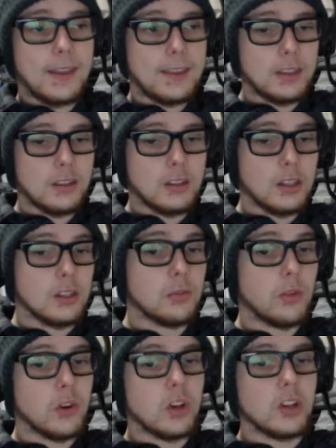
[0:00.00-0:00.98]
is
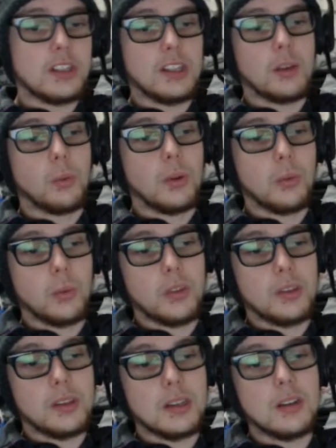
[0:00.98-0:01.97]
very good at dealing with
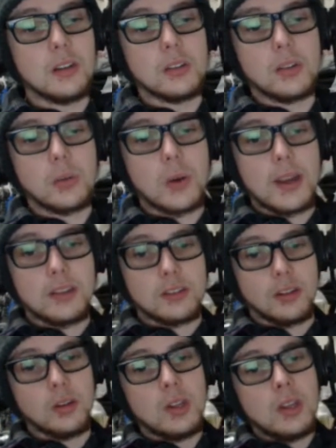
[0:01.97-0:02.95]
Xenos threats.
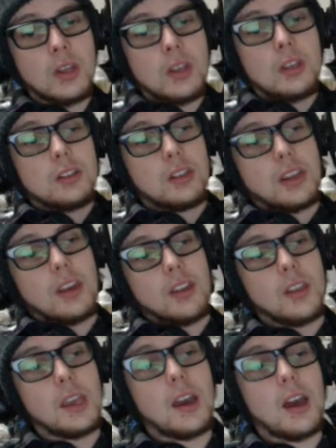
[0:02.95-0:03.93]
So
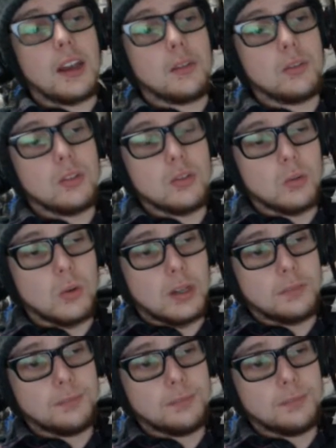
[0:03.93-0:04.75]
together they kind of do